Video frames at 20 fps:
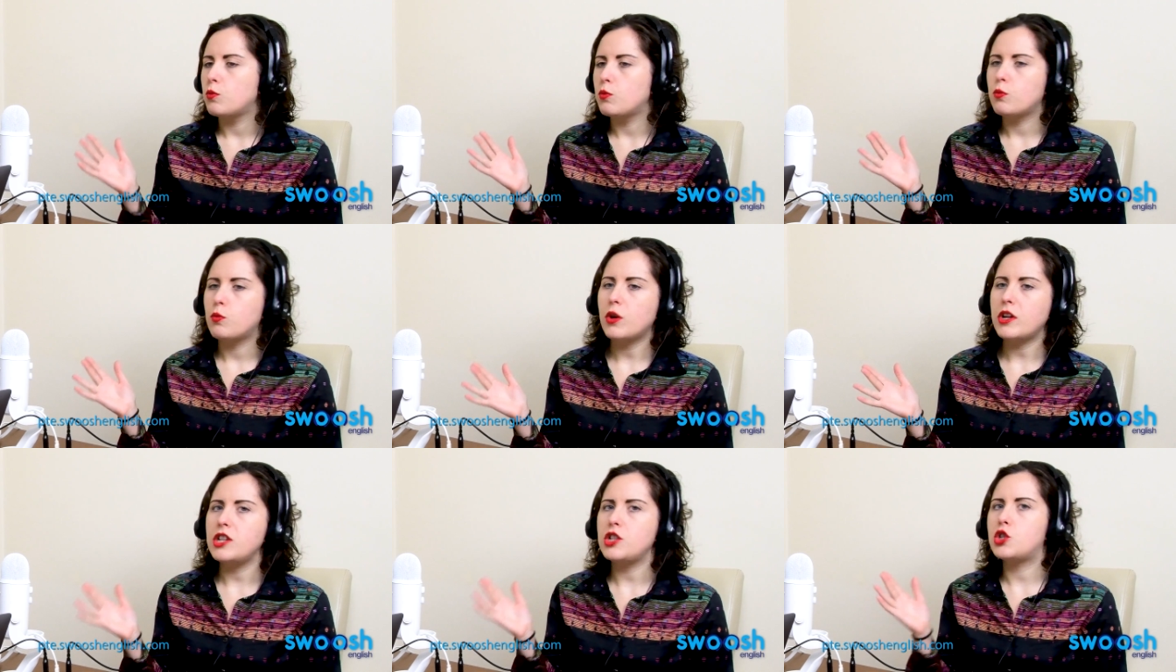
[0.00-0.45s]

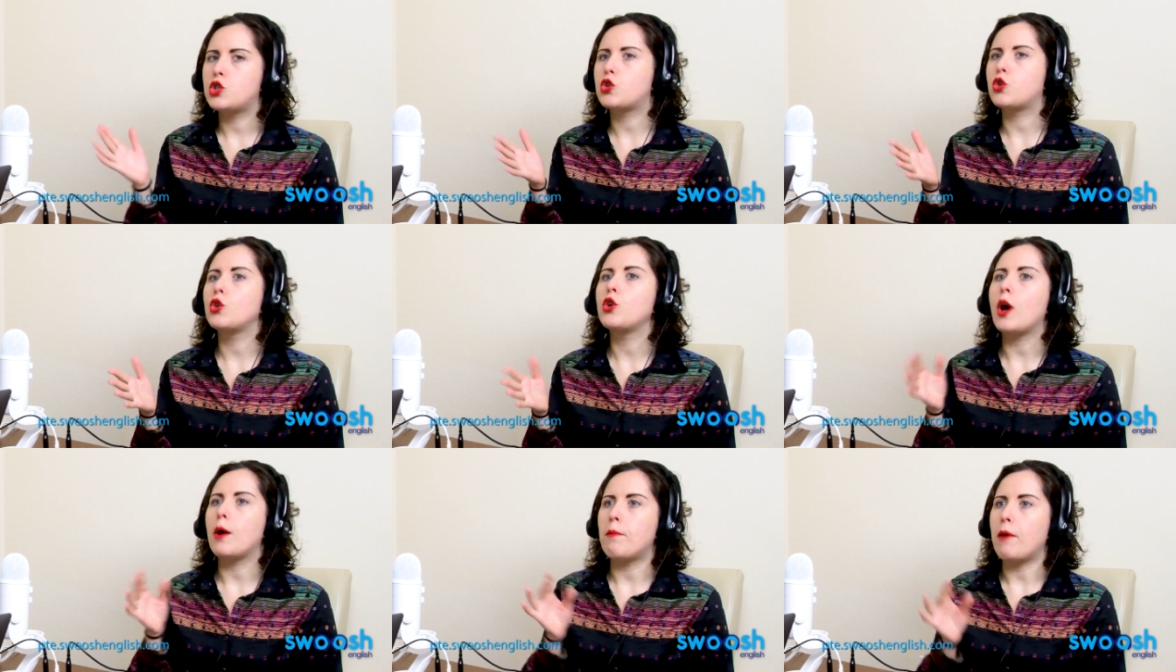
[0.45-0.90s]
what is
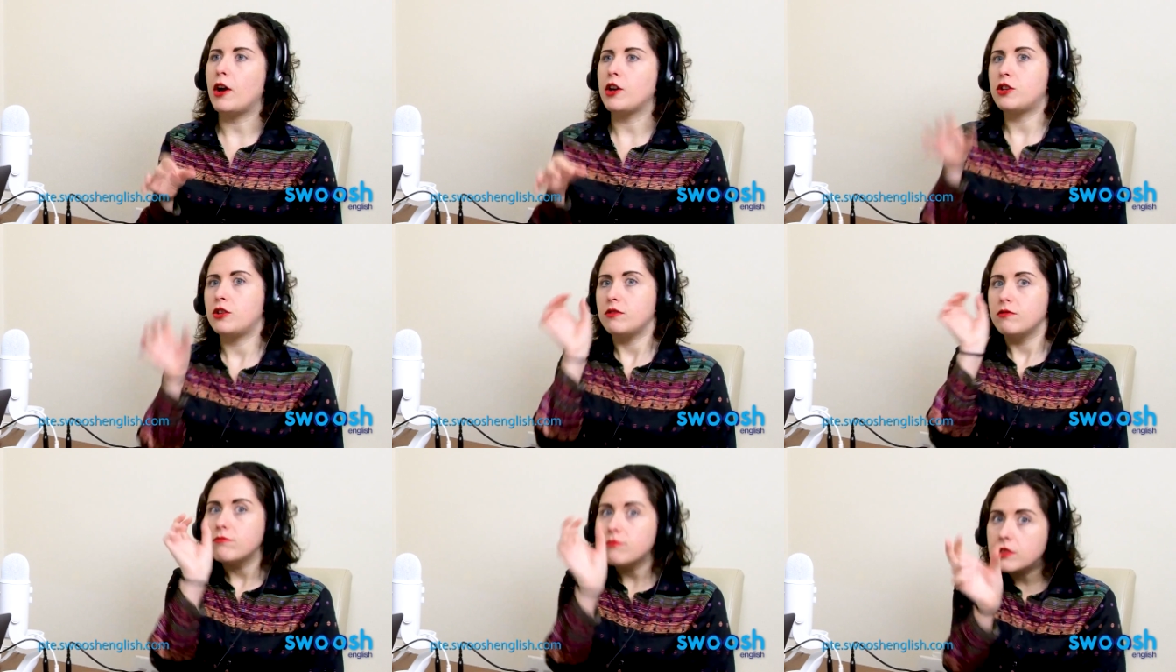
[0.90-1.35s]
true
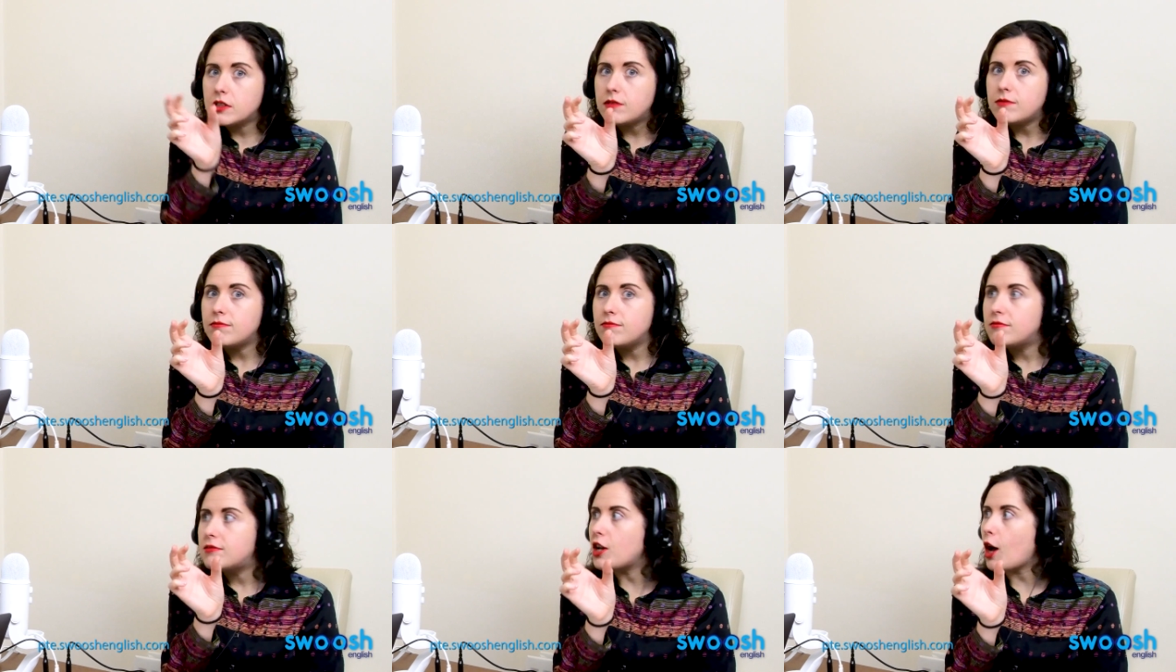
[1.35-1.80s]
about
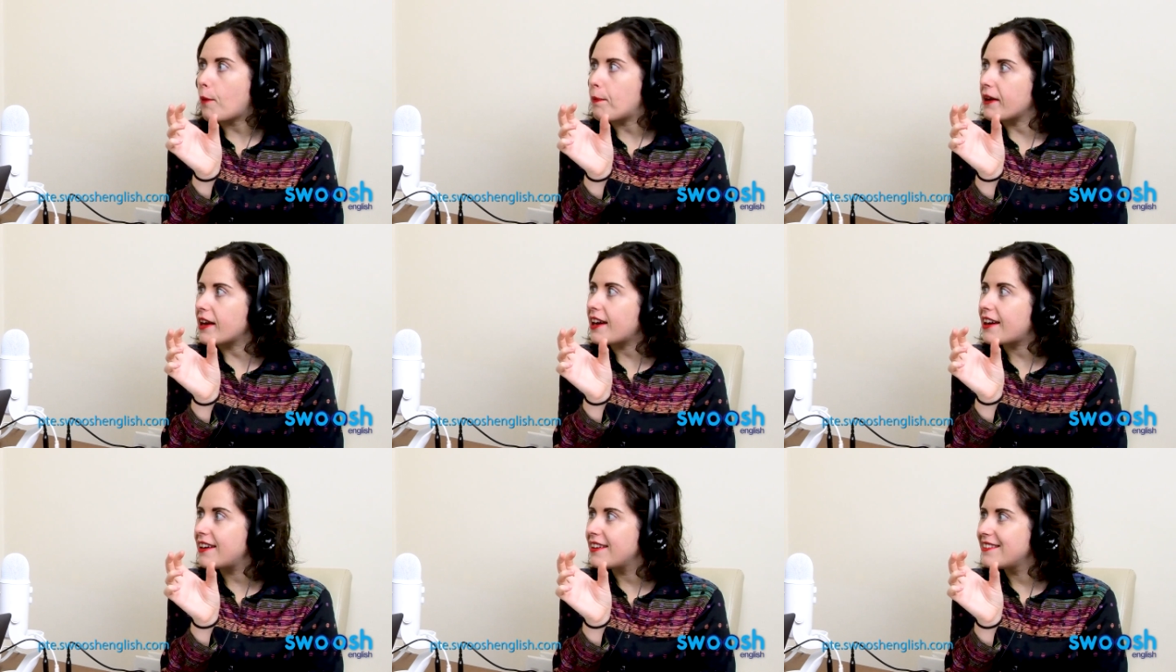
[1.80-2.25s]

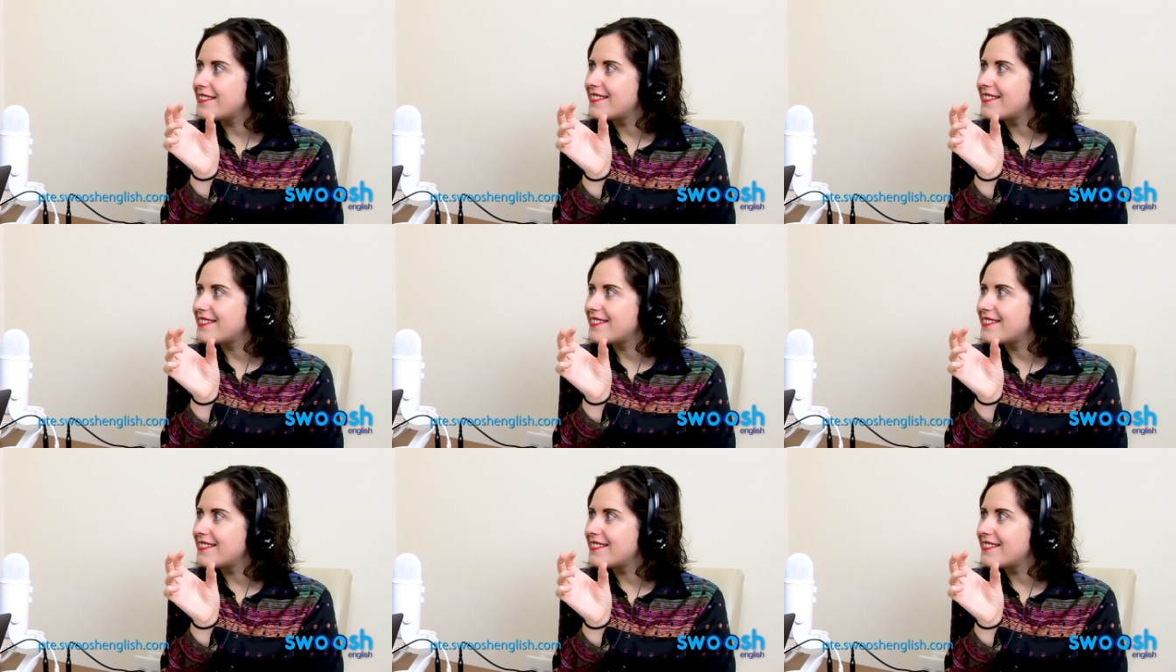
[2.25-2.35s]
topic.